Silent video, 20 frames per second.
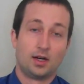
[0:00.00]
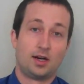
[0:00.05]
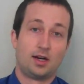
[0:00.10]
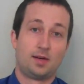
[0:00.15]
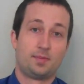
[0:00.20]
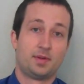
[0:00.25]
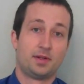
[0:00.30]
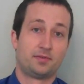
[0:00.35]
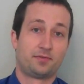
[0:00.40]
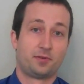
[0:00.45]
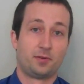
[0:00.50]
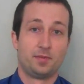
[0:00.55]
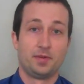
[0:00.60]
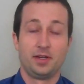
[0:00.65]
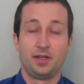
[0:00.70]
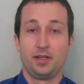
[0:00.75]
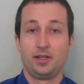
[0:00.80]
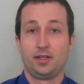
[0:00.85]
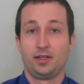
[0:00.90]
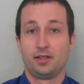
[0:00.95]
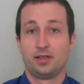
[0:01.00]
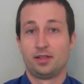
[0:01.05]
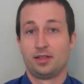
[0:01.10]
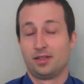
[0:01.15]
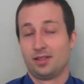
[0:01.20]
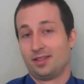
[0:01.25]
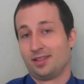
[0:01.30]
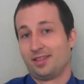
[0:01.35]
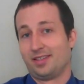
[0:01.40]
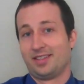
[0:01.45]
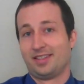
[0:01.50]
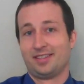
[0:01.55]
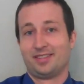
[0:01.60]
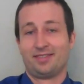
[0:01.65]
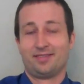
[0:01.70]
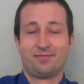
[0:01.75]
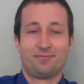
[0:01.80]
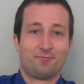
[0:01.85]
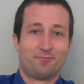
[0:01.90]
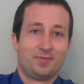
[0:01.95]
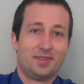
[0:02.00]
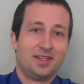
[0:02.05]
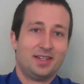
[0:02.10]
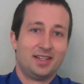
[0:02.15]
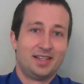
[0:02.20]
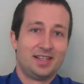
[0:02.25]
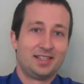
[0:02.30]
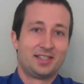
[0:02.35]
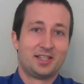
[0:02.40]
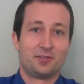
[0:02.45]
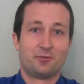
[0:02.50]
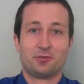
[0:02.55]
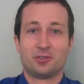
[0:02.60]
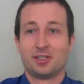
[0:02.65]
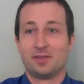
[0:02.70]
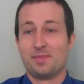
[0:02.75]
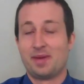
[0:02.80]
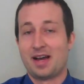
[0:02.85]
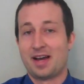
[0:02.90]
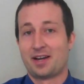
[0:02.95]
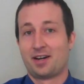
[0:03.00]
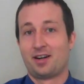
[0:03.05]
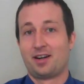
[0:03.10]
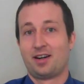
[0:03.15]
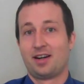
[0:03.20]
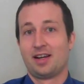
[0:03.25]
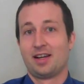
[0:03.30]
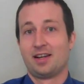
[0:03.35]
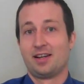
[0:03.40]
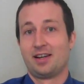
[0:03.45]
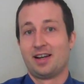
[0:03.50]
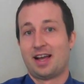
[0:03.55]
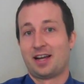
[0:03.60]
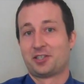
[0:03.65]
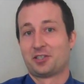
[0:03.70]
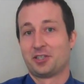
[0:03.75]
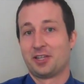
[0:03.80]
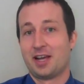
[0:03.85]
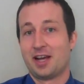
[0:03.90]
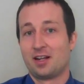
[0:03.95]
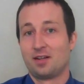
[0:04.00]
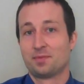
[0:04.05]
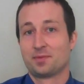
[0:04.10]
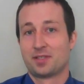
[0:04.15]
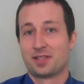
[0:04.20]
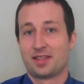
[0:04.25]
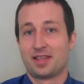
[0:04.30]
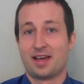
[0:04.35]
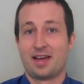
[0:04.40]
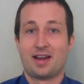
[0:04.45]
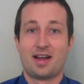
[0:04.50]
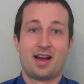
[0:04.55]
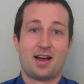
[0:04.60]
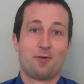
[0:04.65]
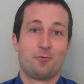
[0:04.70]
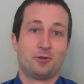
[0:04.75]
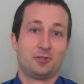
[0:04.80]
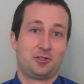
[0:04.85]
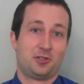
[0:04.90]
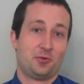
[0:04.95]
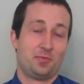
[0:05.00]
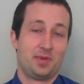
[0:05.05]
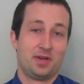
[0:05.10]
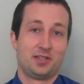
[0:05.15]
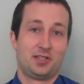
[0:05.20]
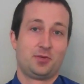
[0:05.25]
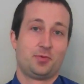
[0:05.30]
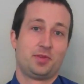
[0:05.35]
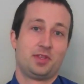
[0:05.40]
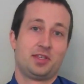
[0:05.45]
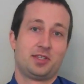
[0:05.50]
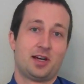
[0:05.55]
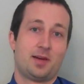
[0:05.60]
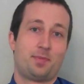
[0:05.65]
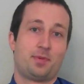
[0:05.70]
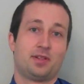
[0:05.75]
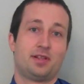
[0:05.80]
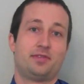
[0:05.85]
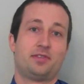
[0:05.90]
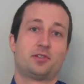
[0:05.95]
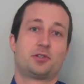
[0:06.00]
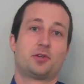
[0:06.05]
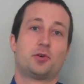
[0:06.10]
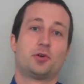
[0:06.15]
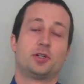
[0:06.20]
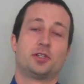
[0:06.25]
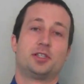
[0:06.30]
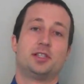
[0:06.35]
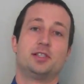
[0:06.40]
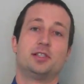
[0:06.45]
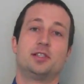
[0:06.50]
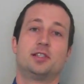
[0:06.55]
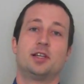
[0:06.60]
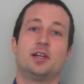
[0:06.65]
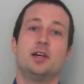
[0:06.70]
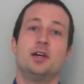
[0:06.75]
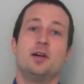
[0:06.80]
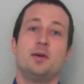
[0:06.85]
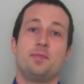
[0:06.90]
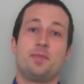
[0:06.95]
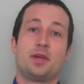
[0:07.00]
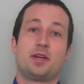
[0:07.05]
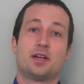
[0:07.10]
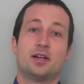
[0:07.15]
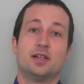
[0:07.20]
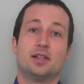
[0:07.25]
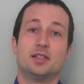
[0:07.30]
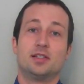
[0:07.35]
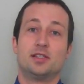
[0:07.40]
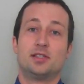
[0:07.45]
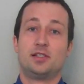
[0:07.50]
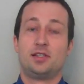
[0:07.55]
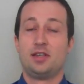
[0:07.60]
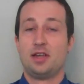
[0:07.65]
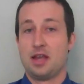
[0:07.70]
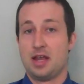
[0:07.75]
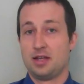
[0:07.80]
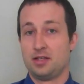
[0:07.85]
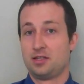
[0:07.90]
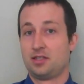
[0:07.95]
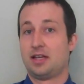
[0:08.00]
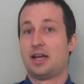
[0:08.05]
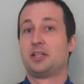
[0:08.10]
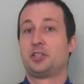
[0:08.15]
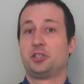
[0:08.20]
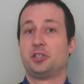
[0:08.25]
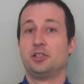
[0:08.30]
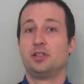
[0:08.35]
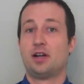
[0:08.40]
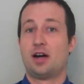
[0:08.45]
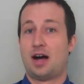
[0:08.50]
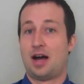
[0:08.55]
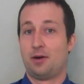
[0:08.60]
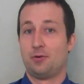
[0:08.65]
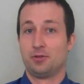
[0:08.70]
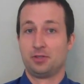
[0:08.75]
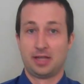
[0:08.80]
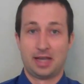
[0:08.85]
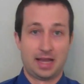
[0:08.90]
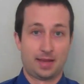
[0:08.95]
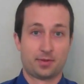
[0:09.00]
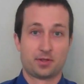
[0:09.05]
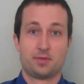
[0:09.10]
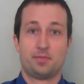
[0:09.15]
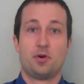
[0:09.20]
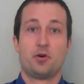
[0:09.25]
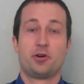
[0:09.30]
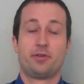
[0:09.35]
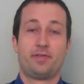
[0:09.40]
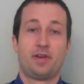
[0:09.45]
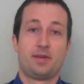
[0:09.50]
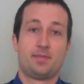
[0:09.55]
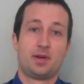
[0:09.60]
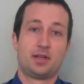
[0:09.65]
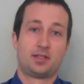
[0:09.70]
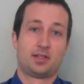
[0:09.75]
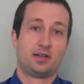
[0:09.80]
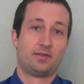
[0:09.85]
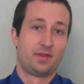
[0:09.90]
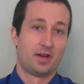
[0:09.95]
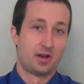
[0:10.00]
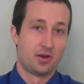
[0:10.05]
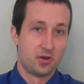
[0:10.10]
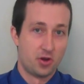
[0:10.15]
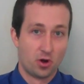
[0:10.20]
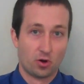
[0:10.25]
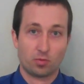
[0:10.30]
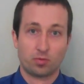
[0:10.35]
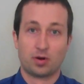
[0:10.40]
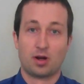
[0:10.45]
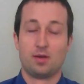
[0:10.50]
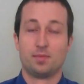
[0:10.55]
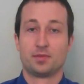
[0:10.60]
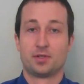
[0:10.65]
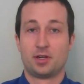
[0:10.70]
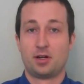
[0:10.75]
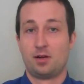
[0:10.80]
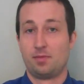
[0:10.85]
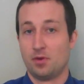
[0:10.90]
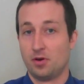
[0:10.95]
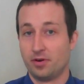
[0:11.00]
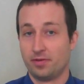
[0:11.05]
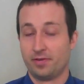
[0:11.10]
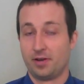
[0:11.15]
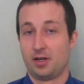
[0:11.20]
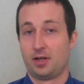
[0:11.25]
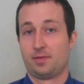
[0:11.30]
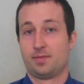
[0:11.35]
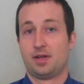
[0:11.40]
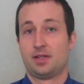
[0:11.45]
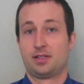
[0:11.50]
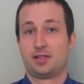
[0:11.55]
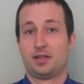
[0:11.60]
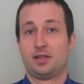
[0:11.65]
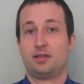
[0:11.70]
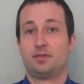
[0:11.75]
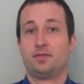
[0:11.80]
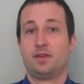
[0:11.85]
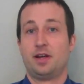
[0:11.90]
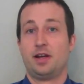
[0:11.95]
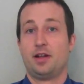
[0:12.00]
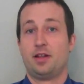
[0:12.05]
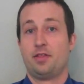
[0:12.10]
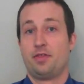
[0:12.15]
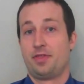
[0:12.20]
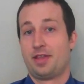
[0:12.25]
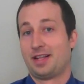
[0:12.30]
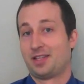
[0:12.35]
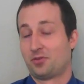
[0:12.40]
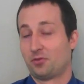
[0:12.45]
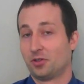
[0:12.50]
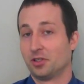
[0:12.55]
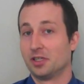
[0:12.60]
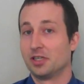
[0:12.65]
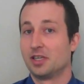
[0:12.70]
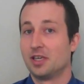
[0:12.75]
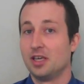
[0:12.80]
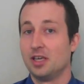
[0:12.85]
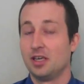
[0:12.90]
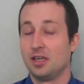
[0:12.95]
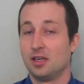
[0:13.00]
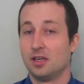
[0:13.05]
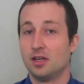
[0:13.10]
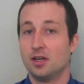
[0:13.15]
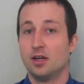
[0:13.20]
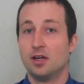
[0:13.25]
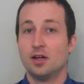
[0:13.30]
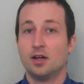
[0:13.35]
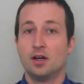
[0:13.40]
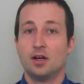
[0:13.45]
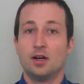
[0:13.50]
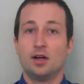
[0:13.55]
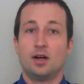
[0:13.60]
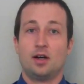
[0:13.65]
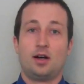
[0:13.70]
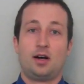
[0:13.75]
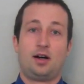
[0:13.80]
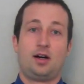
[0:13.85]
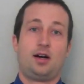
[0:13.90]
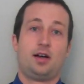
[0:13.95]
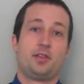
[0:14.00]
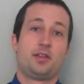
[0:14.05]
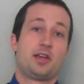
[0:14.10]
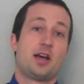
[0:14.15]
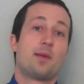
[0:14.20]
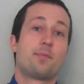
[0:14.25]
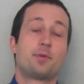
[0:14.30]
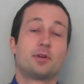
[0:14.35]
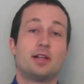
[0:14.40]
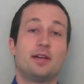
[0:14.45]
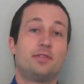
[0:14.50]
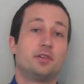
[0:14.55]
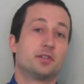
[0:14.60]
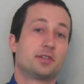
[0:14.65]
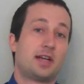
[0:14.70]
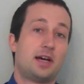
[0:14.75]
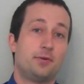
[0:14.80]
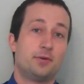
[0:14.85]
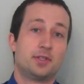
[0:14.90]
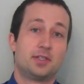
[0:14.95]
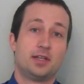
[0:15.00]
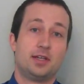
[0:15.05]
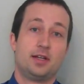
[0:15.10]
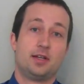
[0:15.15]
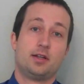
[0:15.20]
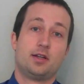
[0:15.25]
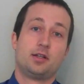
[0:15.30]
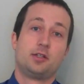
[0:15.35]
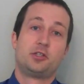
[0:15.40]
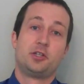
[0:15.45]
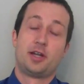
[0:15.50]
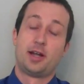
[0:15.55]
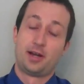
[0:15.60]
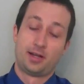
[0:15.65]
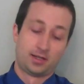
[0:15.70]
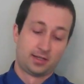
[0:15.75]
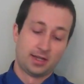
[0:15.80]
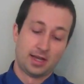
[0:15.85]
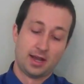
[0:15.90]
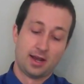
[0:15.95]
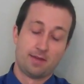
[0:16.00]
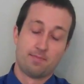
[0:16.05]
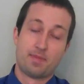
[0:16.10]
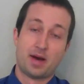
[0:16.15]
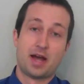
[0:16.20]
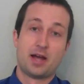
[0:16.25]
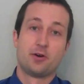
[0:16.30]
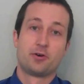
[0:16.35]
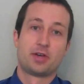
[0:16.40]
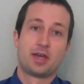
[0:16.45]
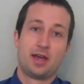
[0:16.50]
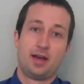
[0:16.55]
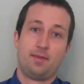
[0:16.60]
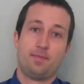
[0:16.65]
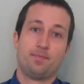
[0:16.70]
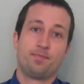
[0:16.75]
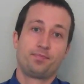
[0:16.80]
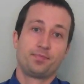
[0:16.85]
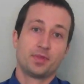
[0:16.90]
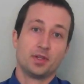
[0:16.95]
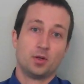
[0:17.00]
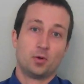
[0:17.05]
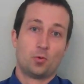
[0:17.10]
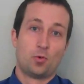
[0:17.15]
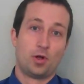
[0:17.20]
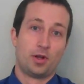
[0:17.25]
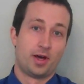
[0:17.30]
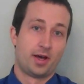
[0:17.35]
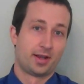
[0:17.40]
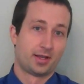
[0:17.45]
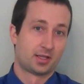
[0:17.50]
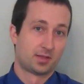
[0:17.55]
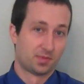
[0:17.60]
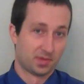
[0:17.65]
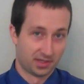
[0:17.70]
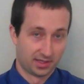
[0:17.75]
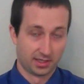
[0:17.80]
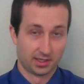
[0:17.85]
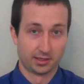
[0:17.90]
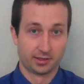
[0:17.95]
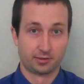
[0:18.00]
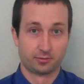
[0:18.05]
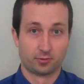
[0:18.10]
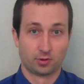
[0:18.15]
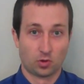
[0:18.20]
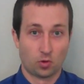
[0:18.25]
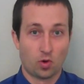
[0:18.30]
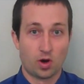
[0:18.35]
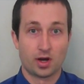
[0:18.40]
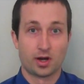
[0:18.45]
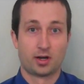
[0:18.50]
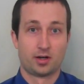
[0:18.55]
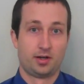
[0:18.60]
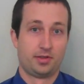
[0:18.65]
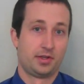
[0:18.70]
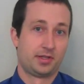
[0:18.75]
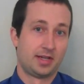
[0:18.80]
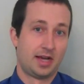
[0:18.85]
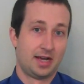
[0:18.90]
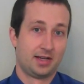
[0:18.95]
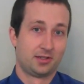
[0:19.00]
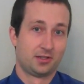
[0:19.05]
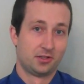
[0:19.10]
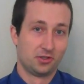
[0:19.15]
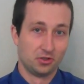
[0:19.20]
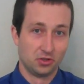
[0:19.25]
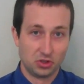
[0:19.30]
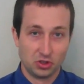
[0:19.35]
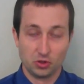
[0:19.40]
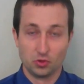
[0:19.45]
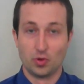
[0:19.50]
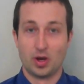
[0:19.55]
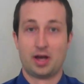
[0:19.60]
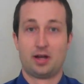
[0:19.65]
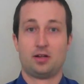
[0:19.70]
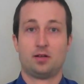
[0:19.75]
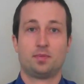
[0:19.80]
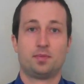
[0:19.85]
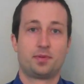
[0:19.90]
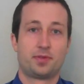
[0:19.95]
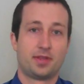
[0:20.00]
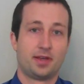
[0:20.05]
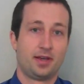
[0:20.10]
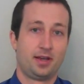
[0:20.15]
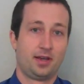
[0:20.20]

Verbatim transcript: Uh, but for me, it, it didn't really matter, and it actually helped that I was so busy with these upper level courses because in session I was able to motivate myself. I had no problems at all motivating myself, and that's really key. Uh, the upper levels I was in, genetics and biochem, while not explicitly required on the test, do help.